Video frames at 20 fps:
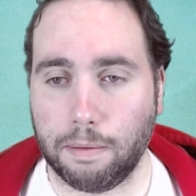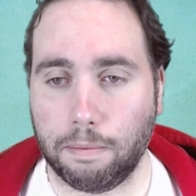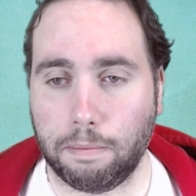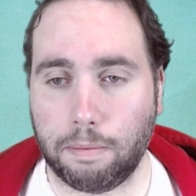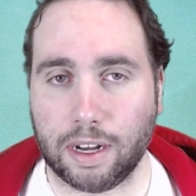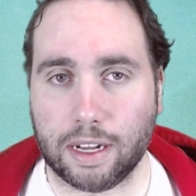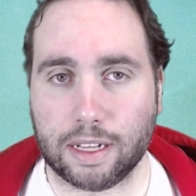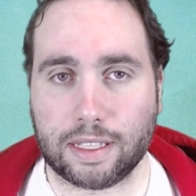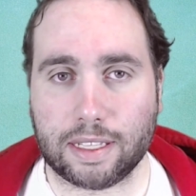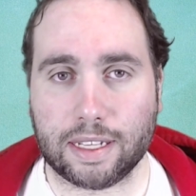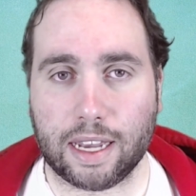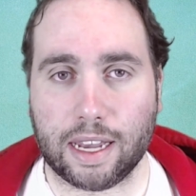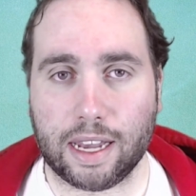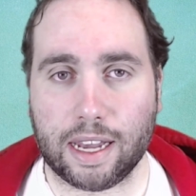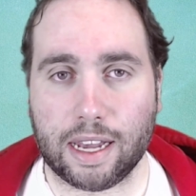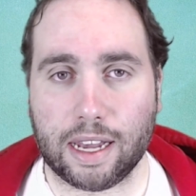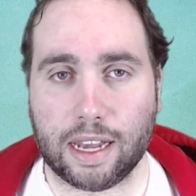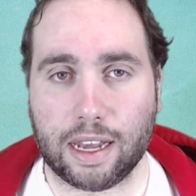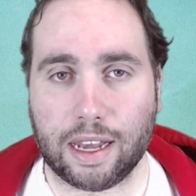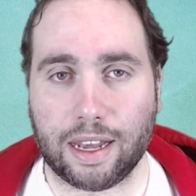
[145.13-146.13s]
but
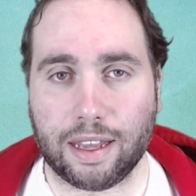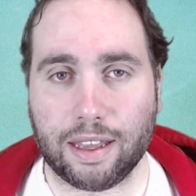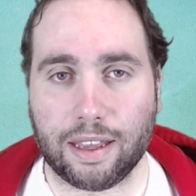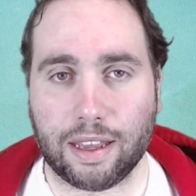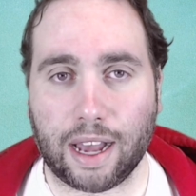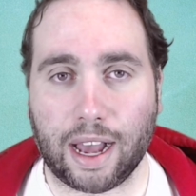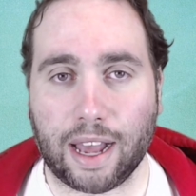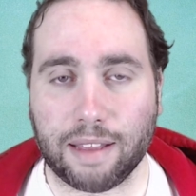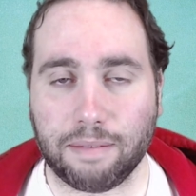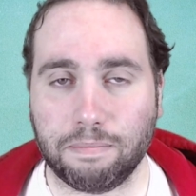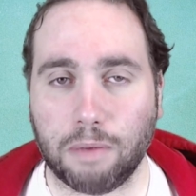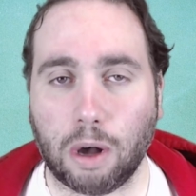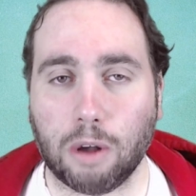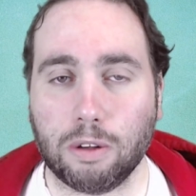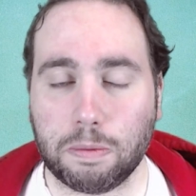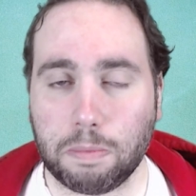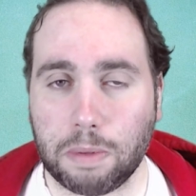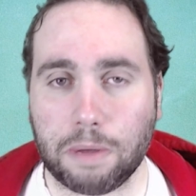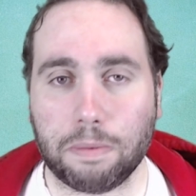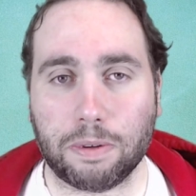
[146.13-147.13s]
uh,
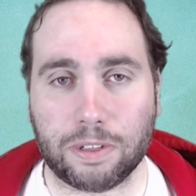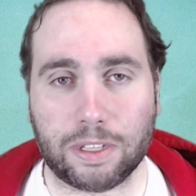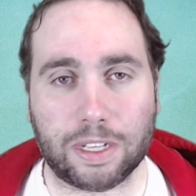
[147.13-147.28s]
most people